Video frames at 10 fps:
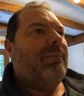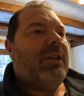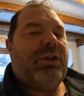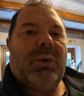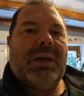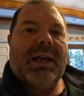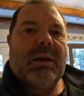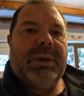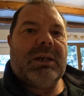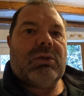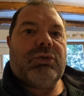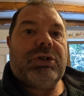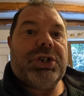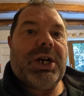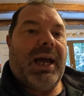They do it in like a big
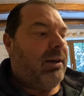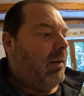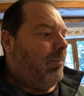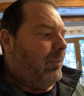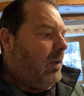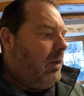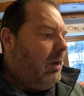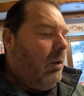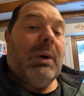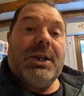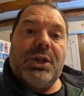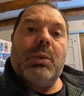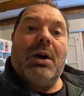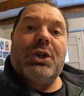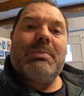country shed. Well, he's the
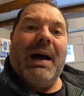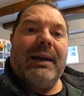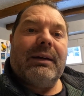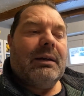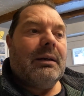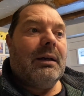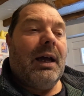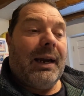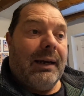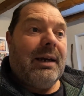watchman, and I